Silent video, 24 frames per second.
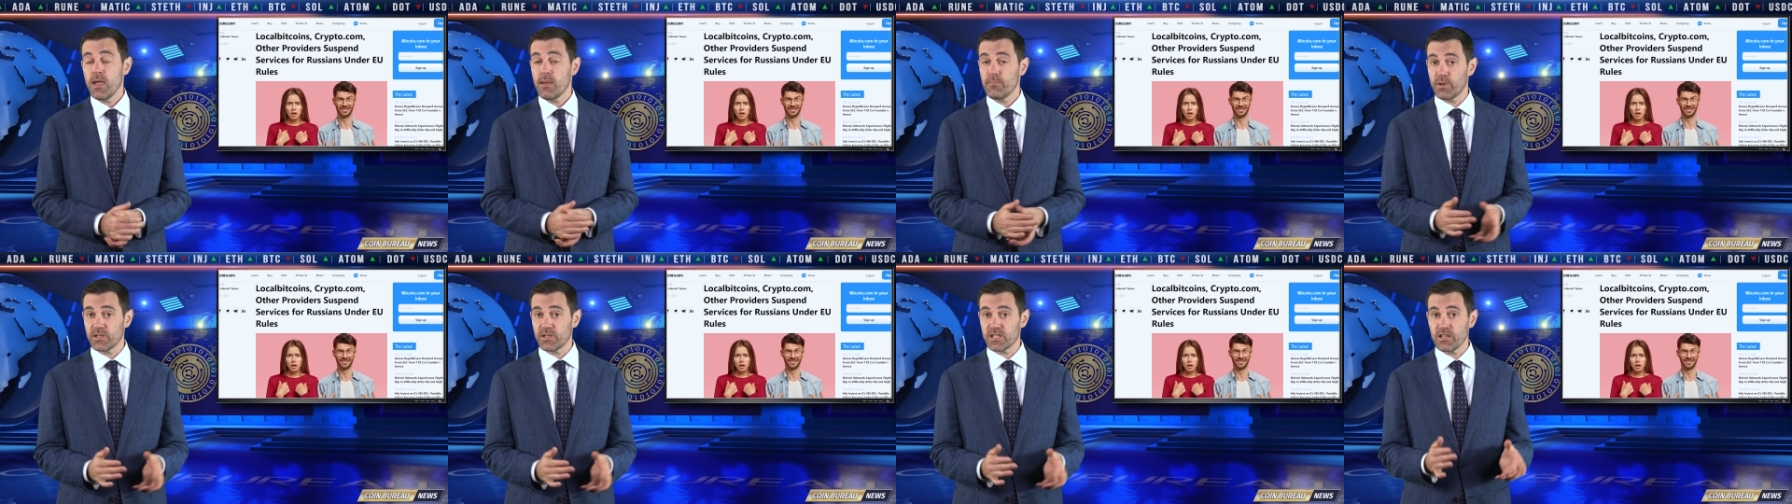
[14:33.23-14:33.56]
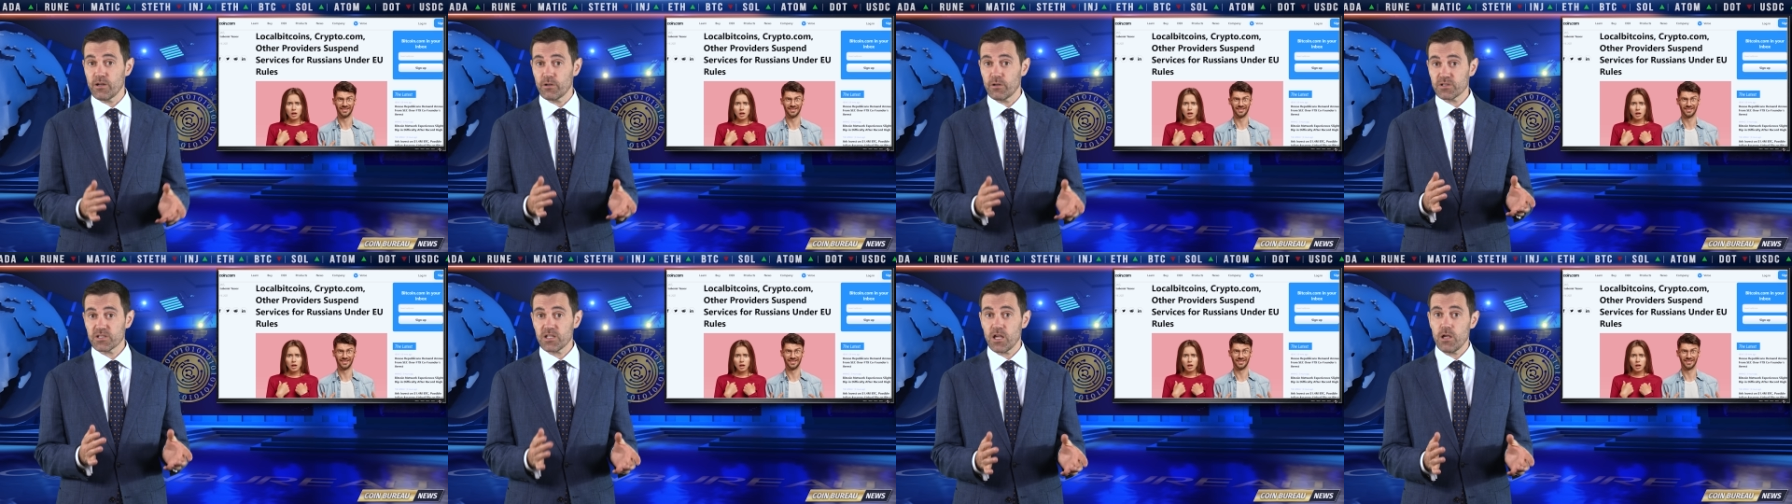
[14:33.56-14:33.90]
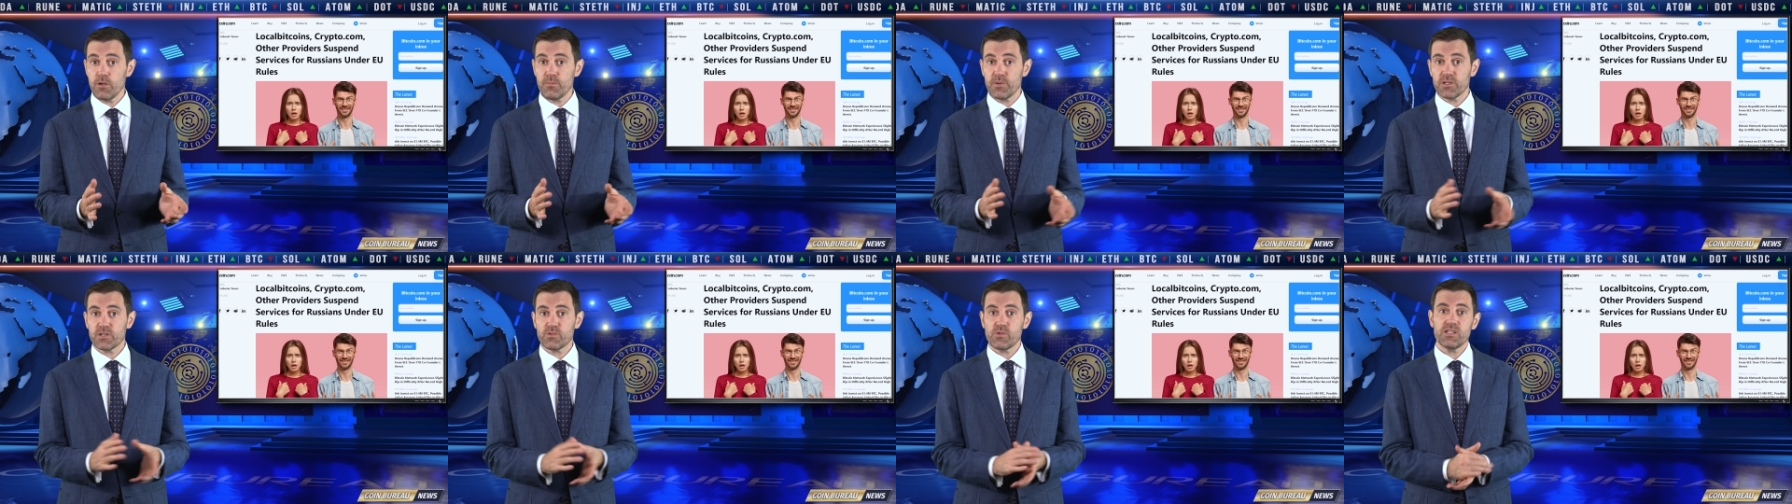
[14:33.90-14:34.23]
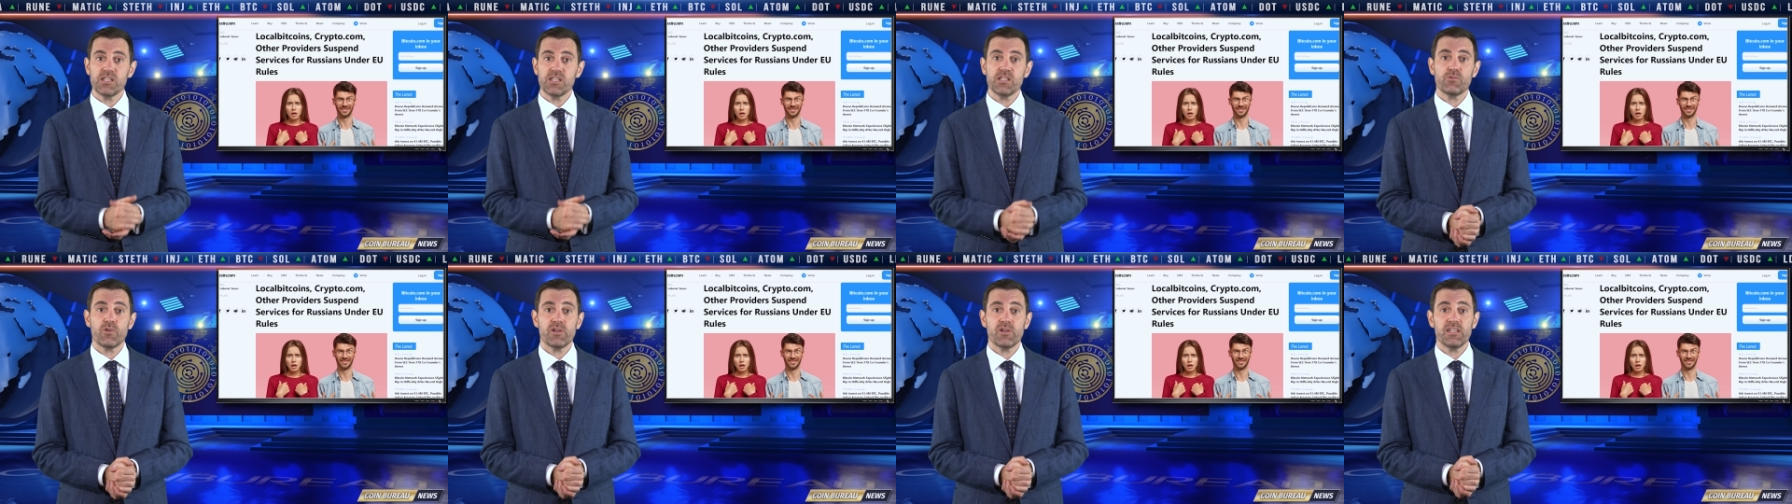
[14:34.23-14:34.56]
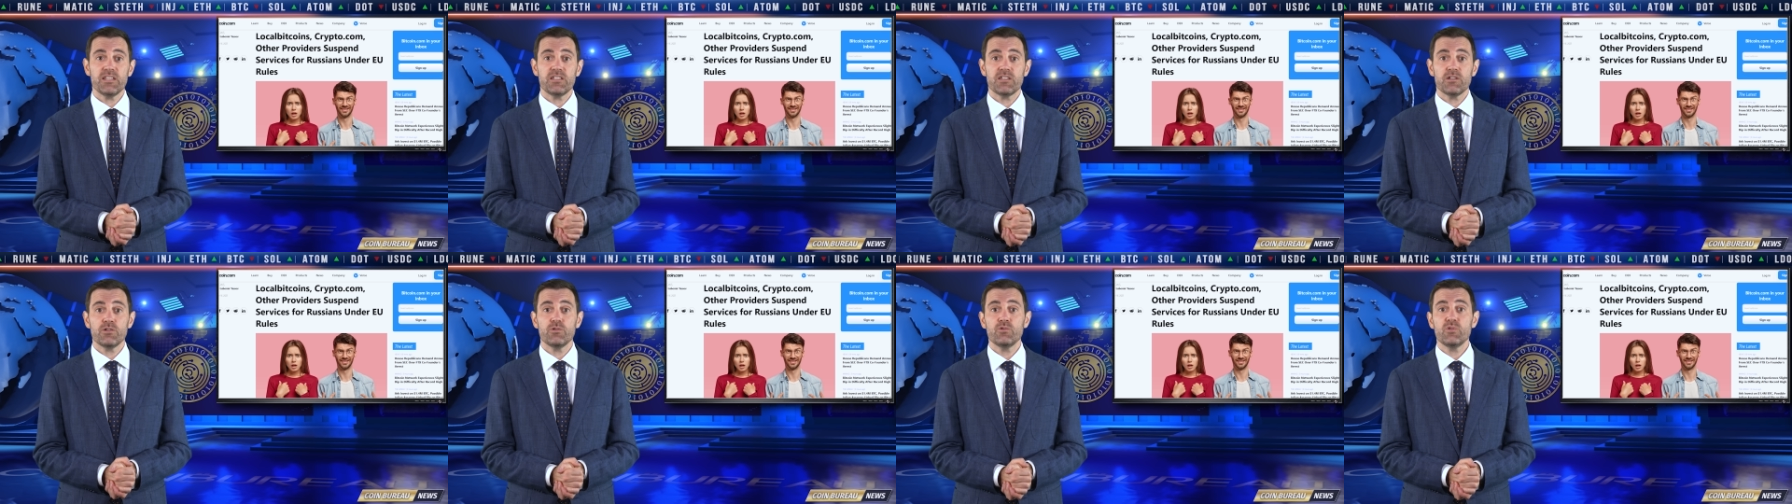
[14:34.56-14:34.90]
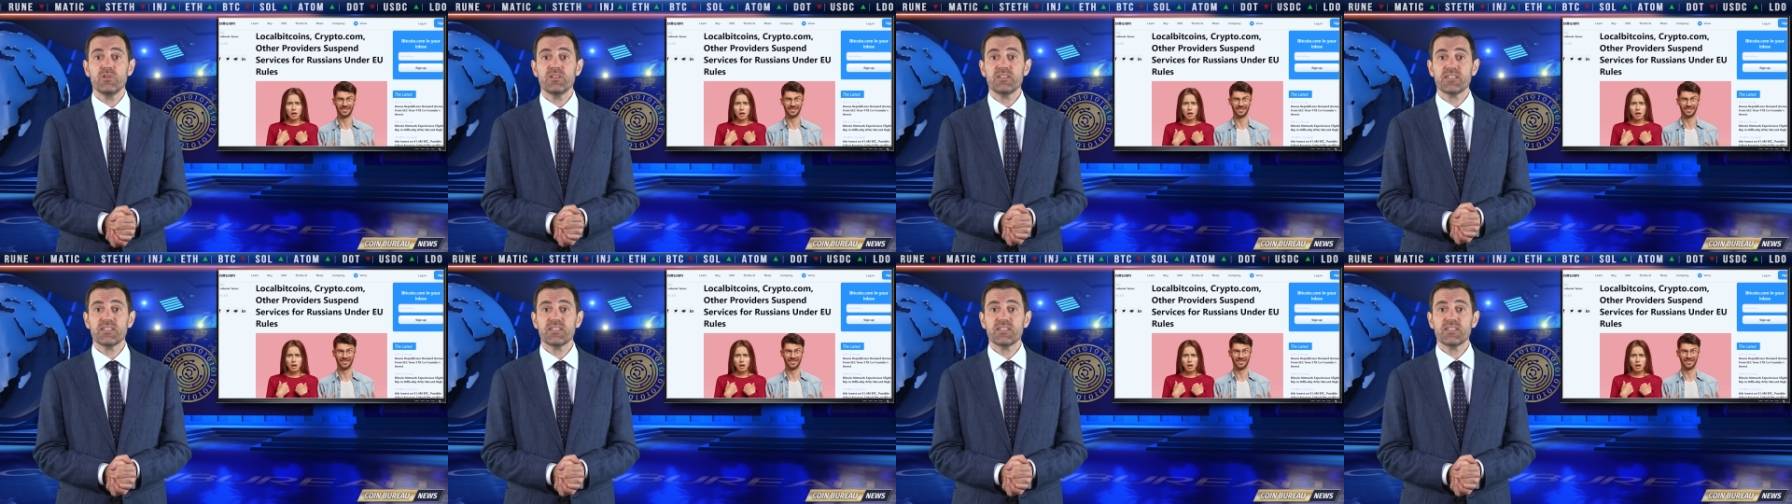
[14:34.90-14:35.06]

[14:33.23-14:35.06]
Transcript: but in October twenty twenty-two,